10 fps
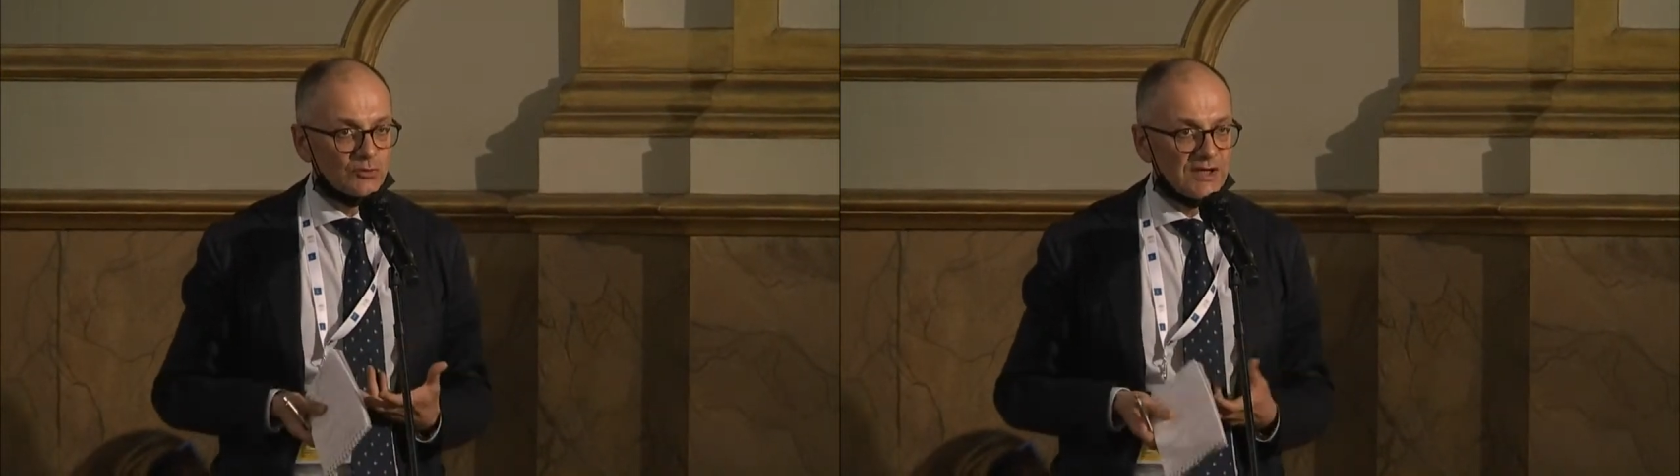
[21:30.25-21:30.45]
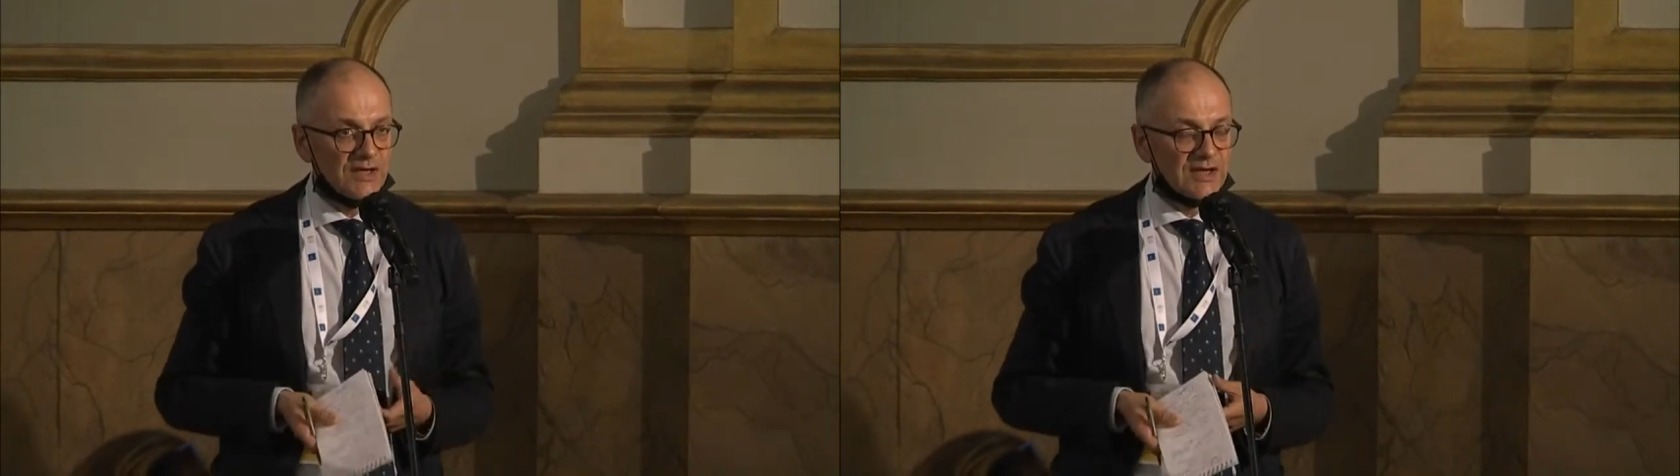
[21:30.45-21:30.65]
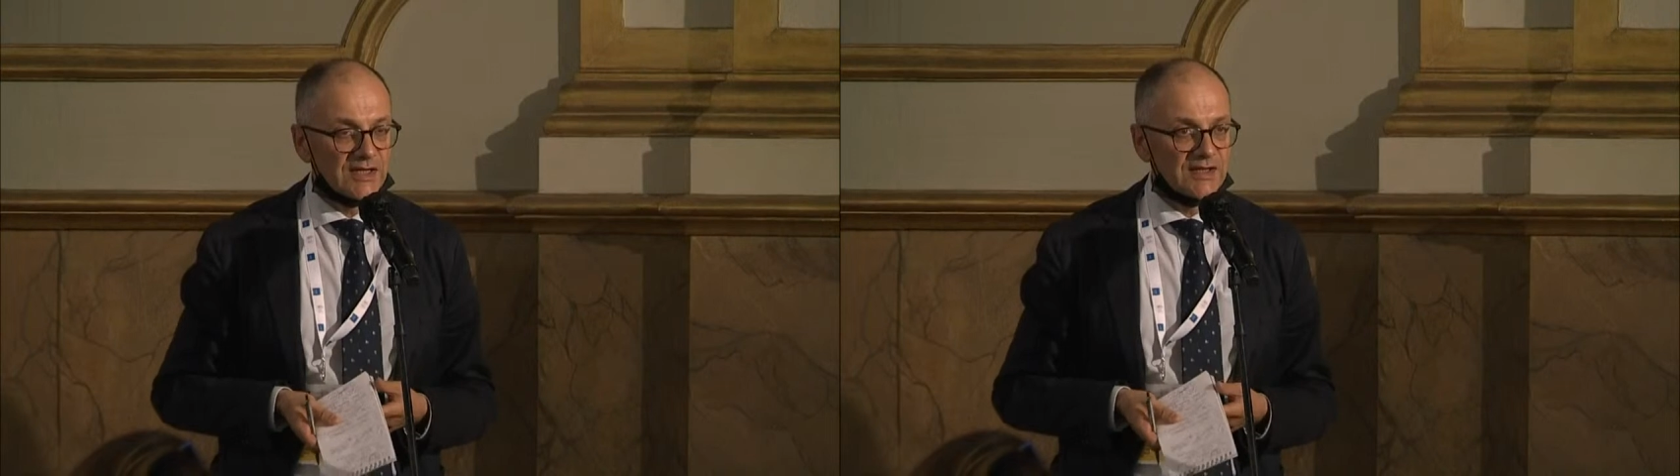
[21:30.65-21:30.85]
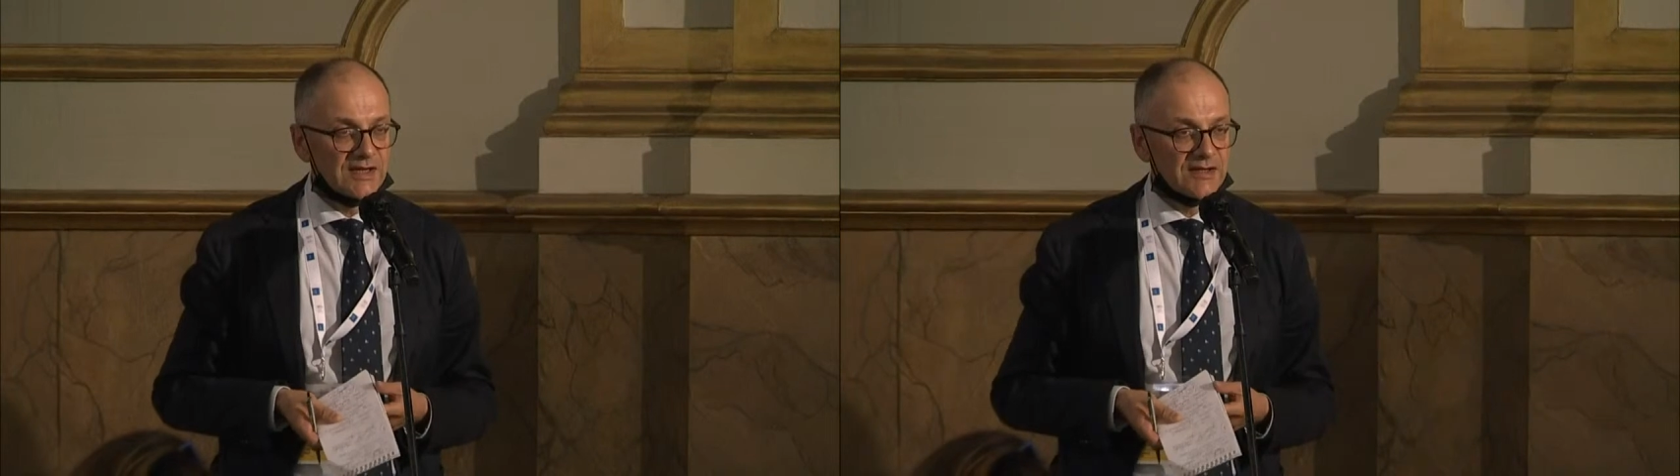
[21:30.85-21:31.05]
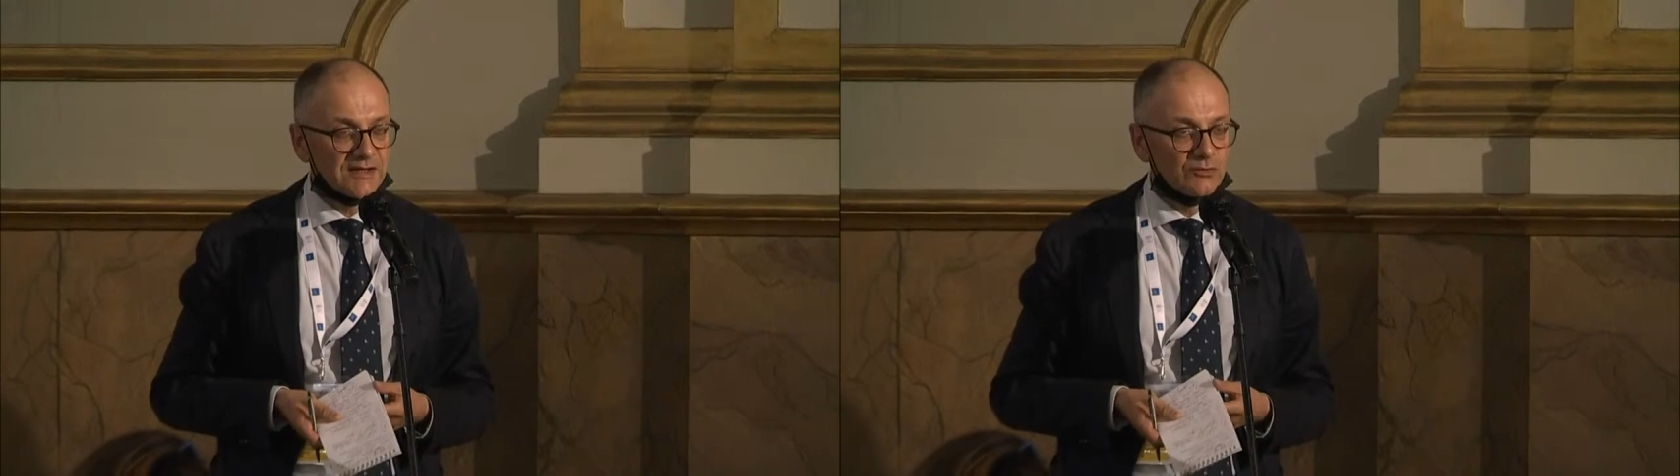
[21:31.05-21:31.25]
is going to
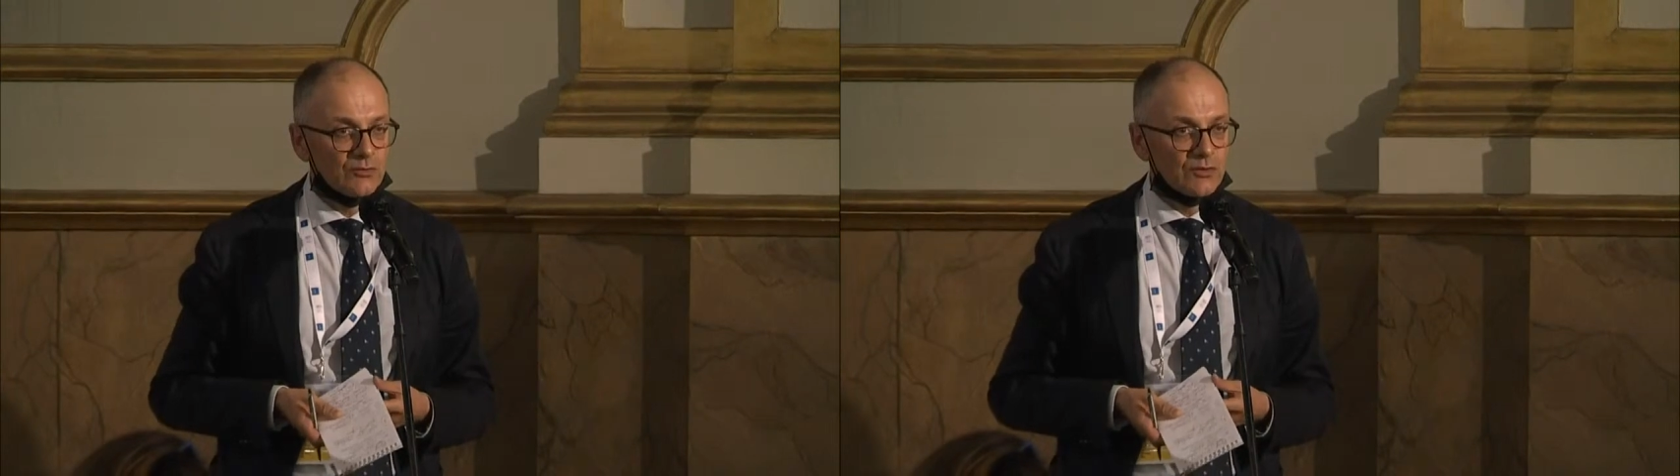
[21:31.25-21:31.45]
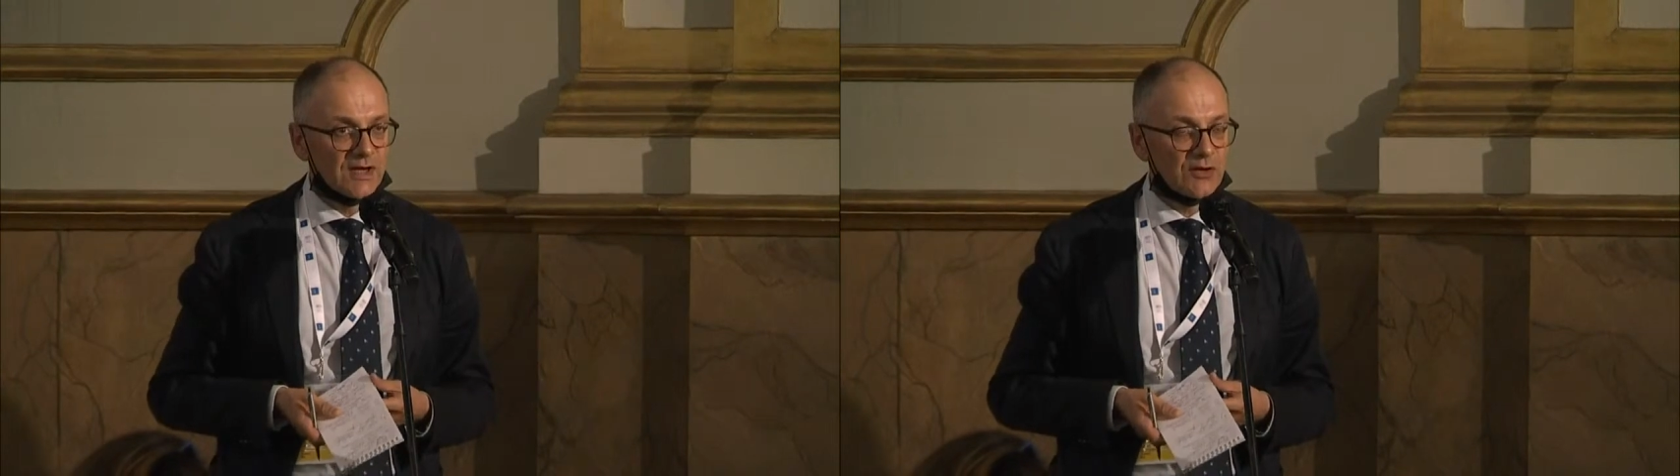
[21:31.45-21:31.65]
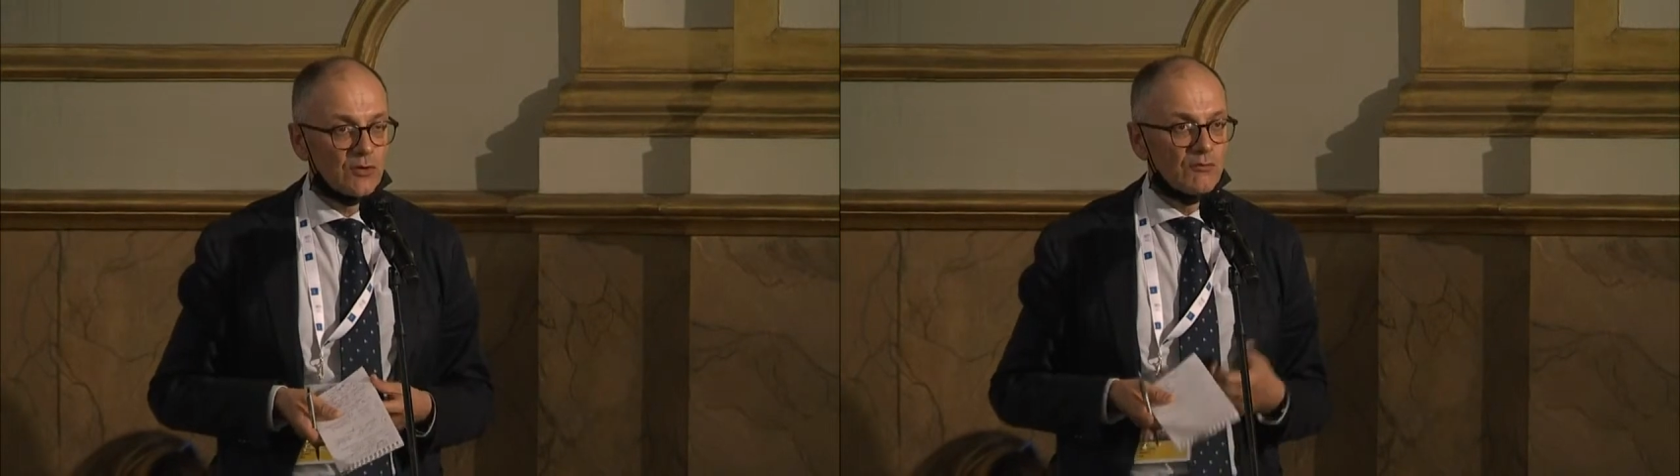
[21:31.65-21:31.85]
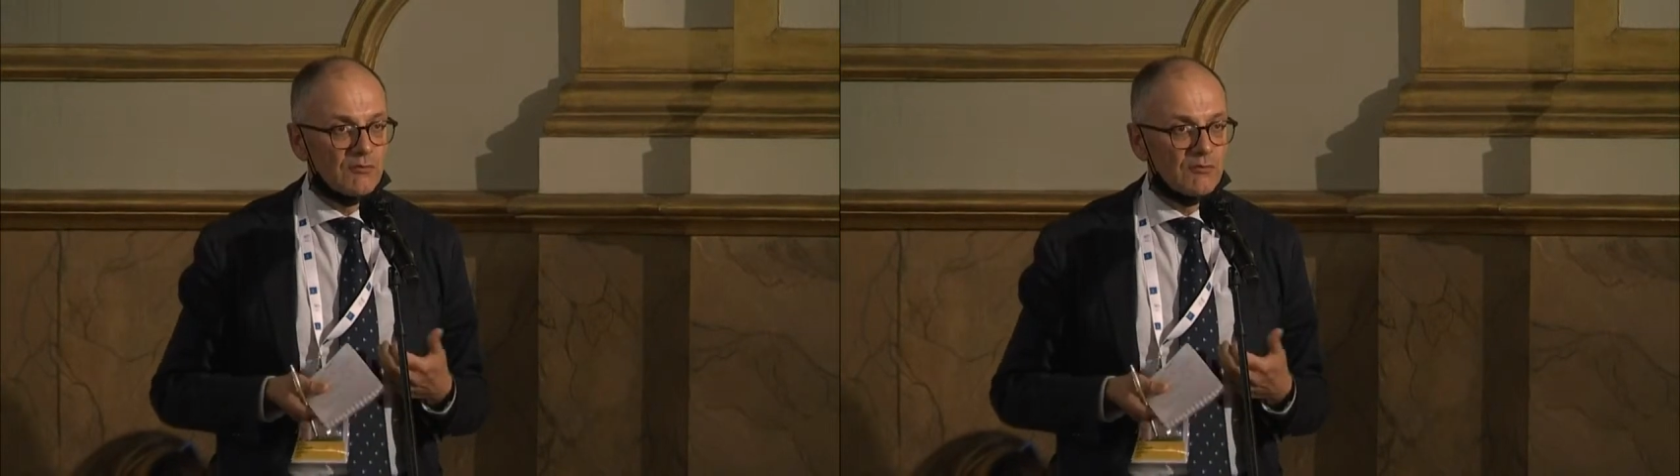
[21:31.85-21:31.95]
take place,